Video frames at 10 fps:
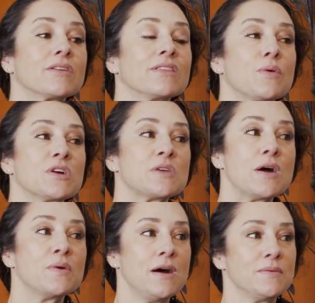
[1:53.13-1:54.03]
and that worked
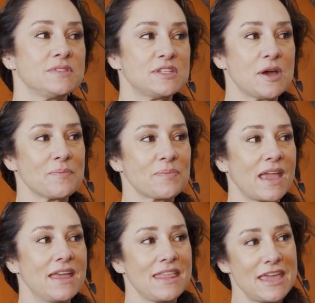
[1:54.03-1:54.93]
out well. So
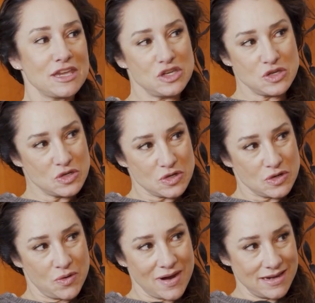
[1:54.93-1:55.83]
thank
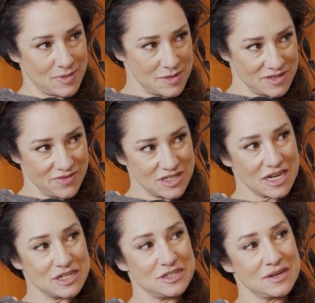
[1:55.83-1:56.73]
you, Hawaii Department of
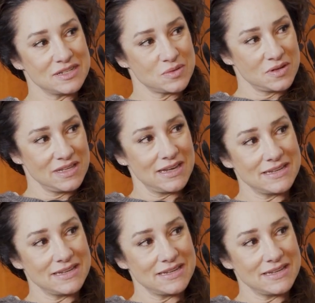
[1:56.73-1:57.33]
Education. You guys were really